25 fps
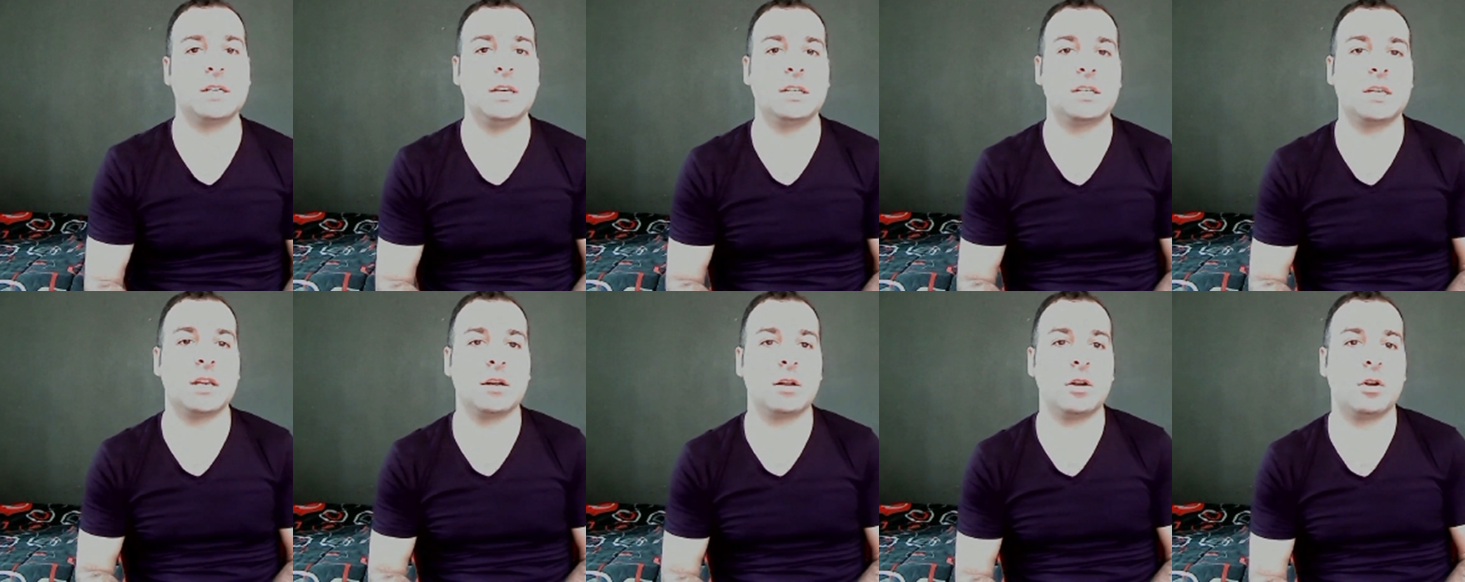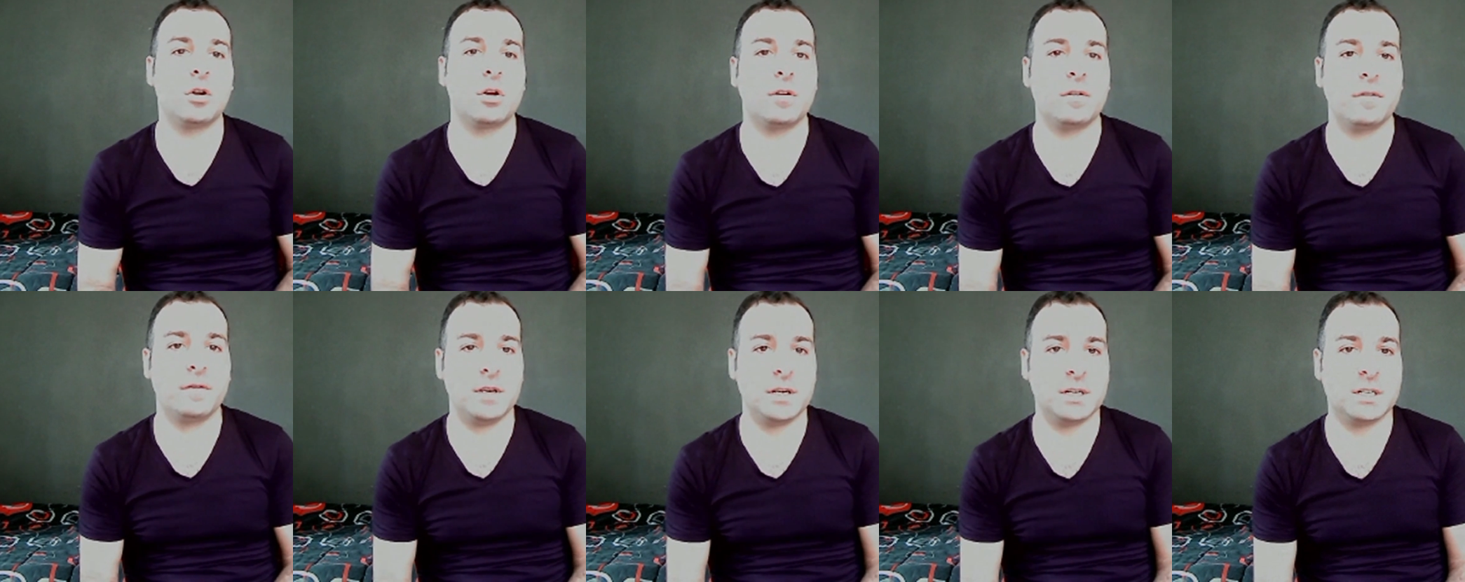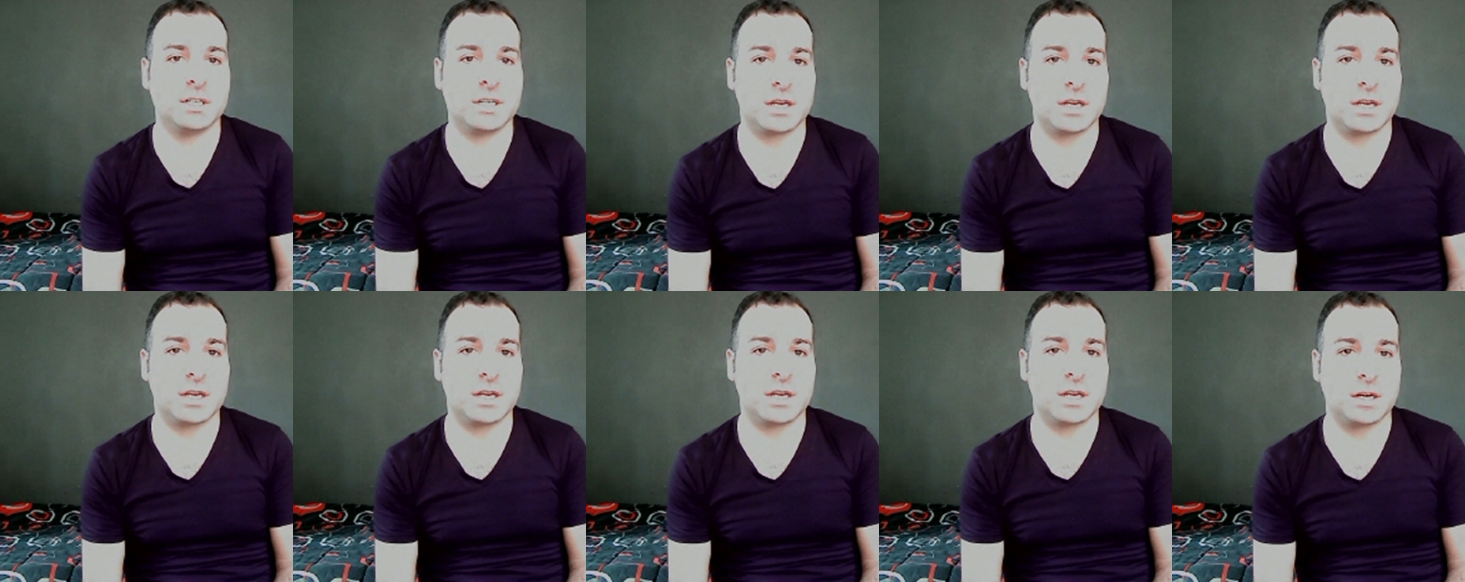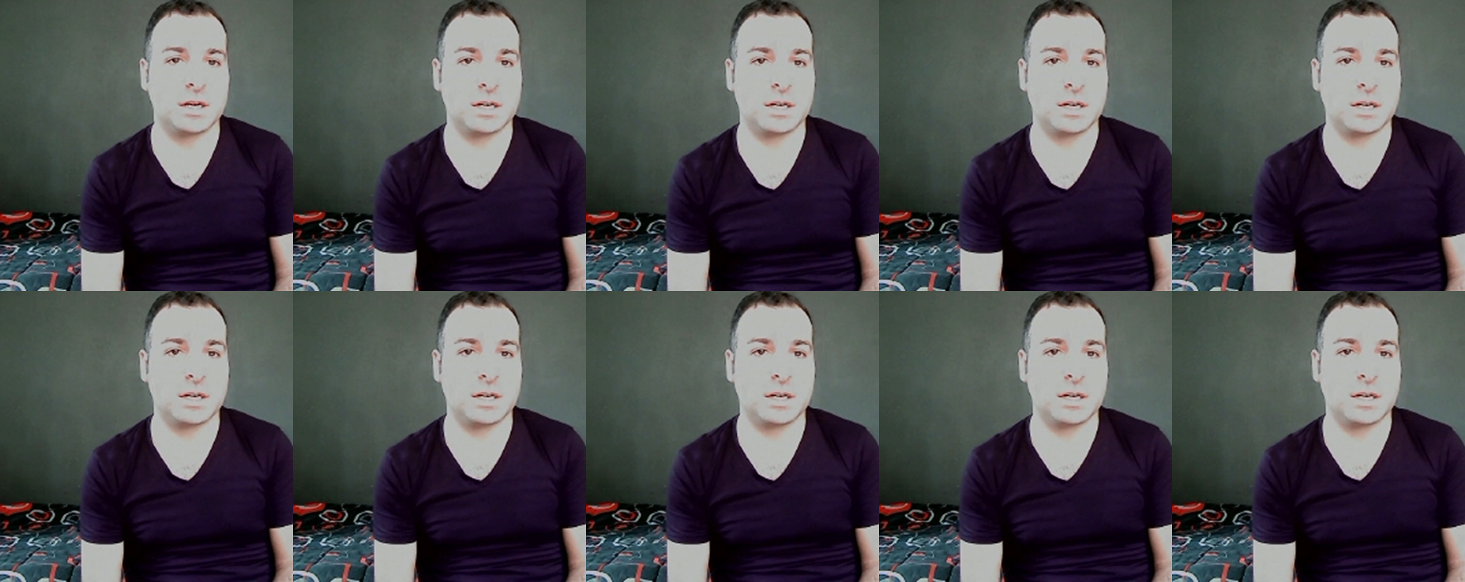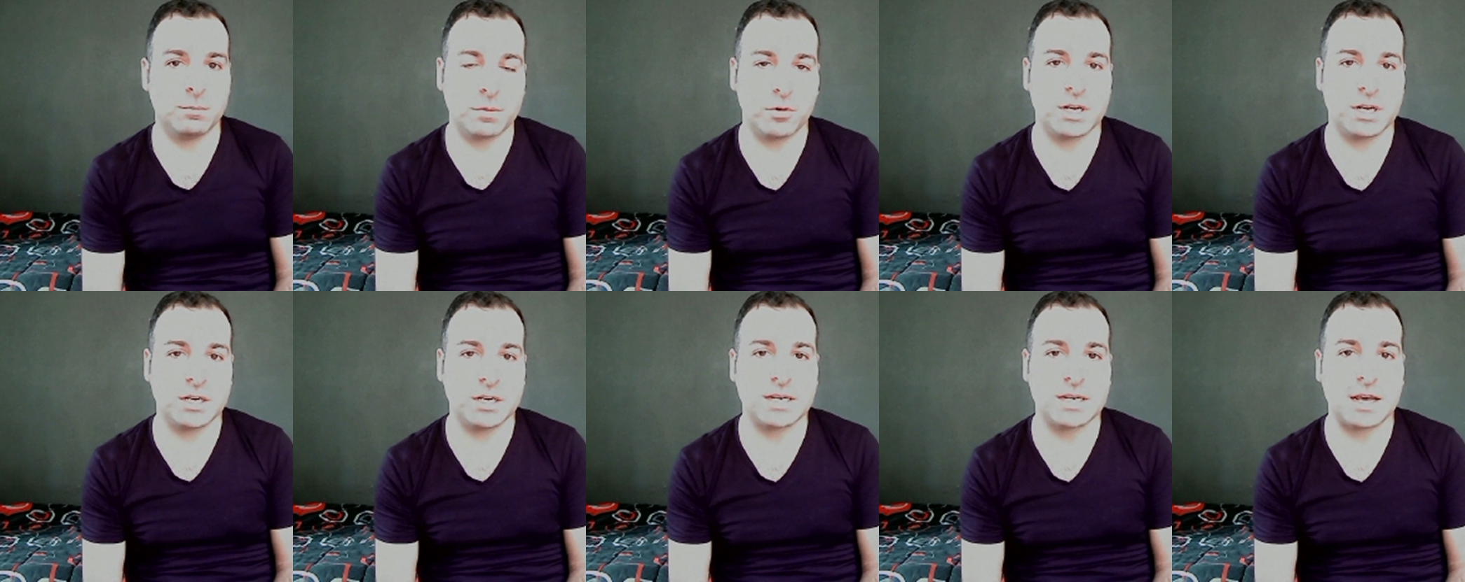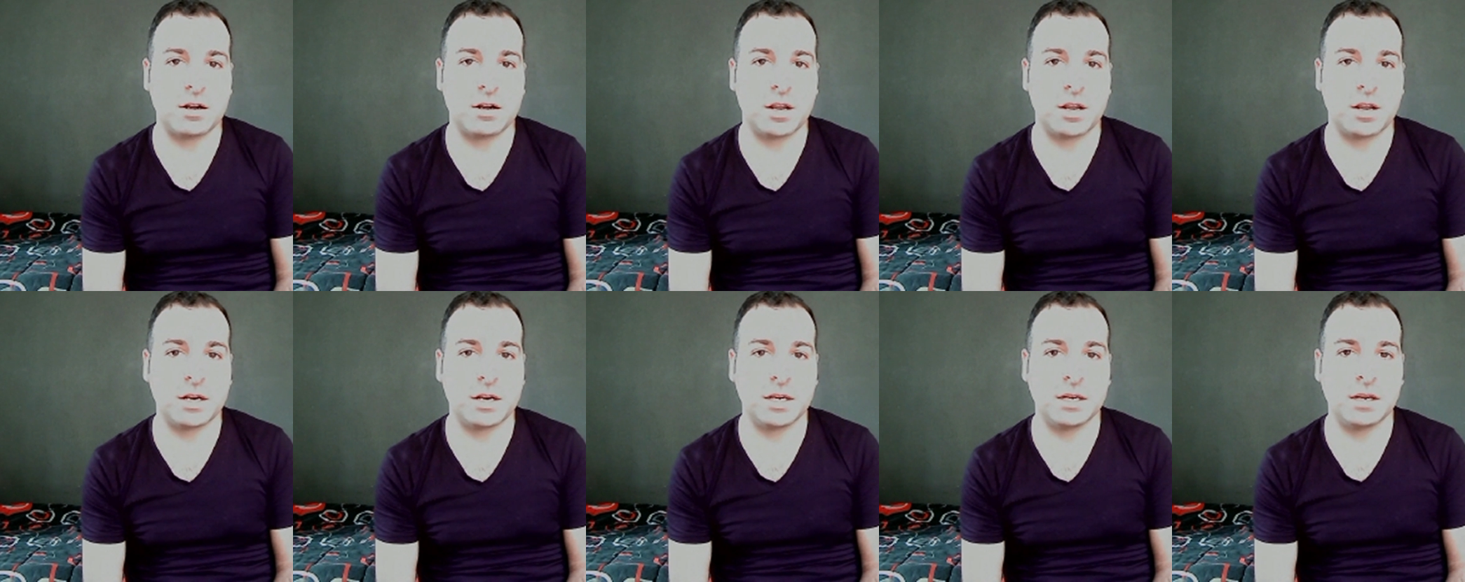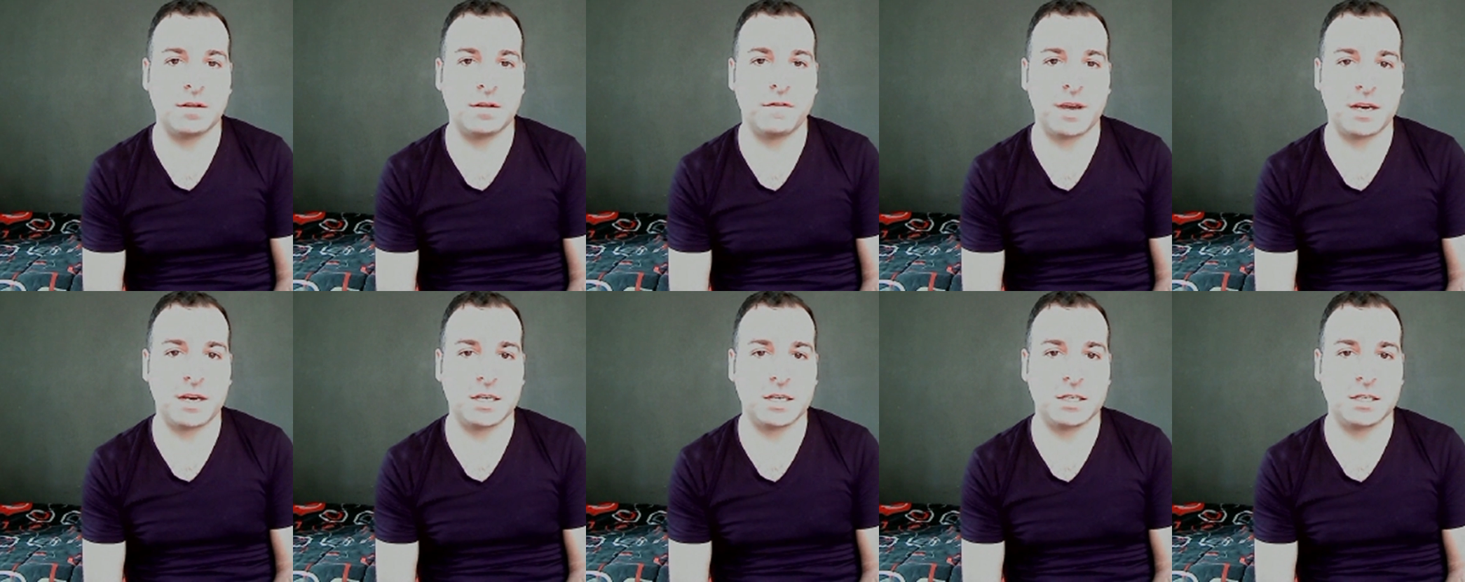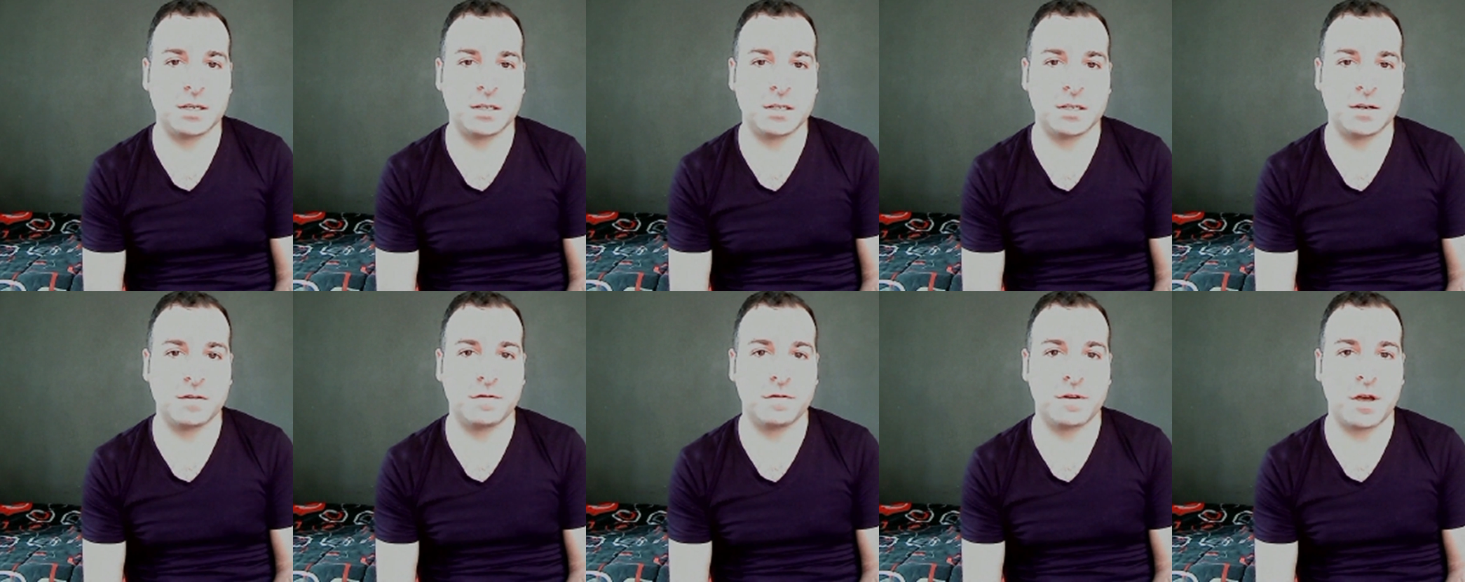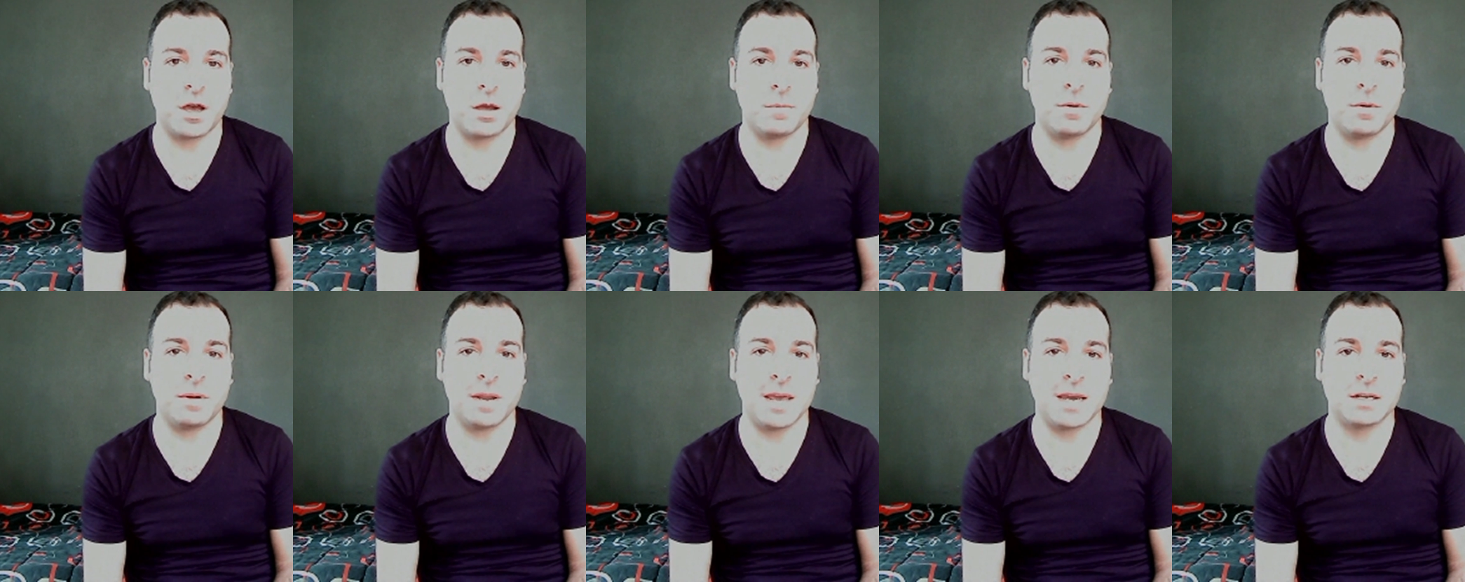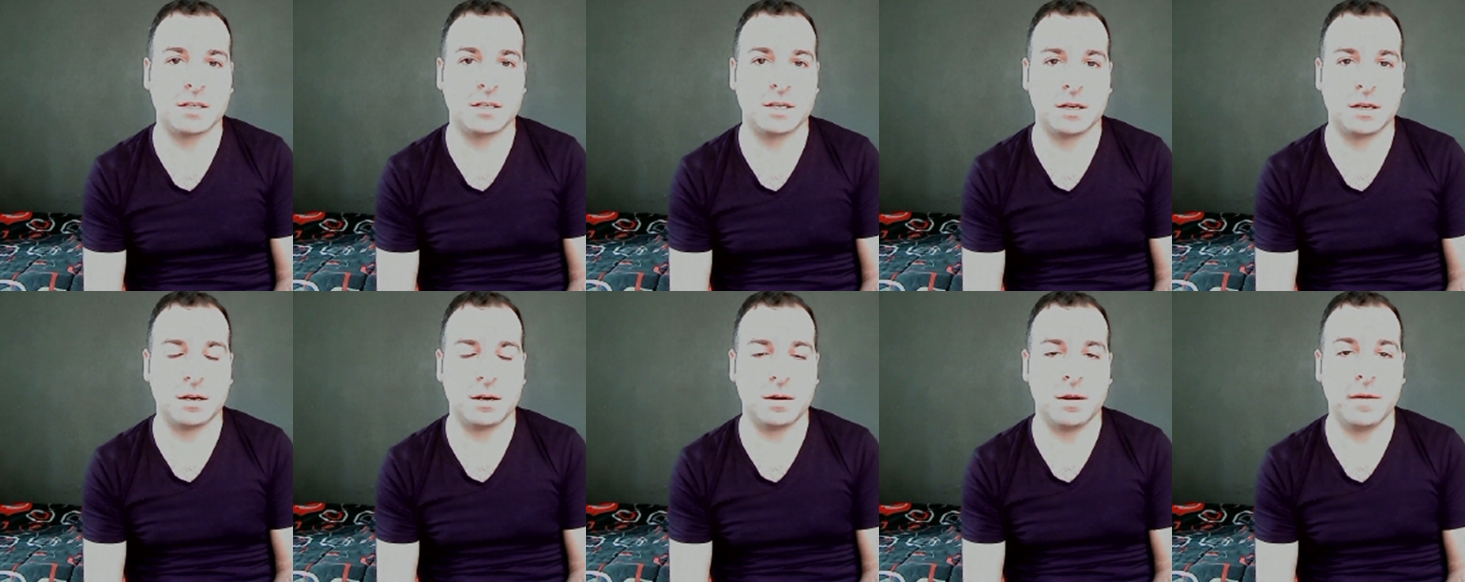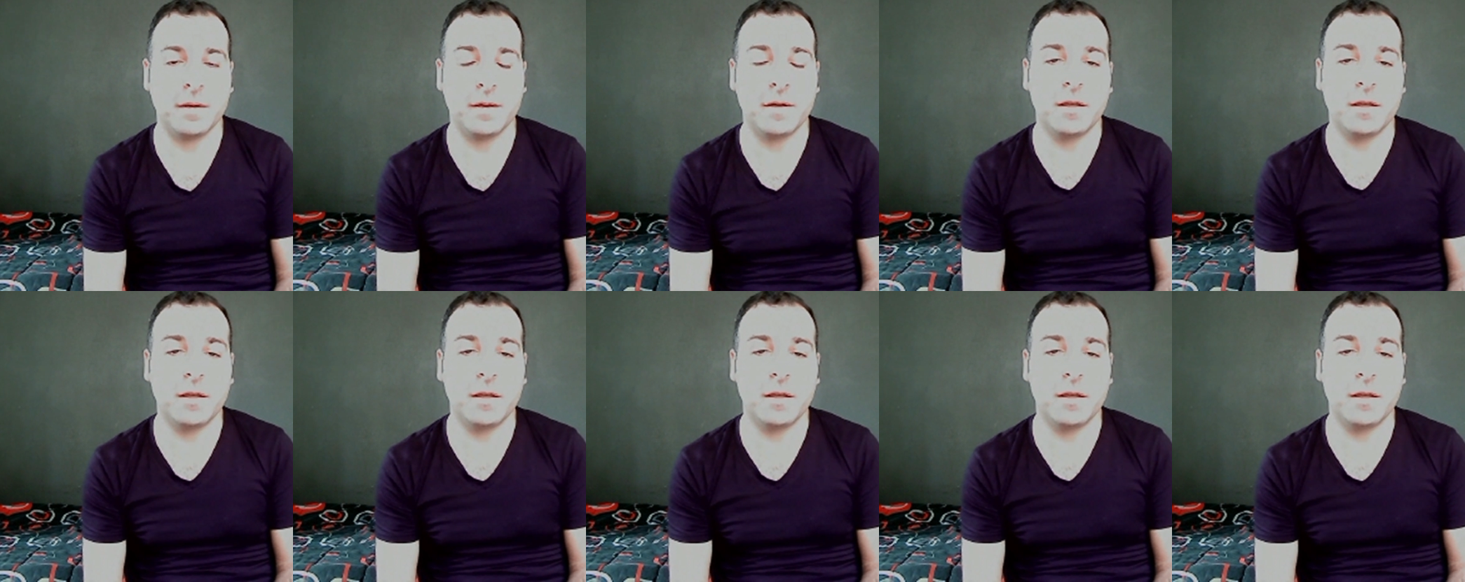he's done a lot of these studies outlining the effectiveness of ivermectin,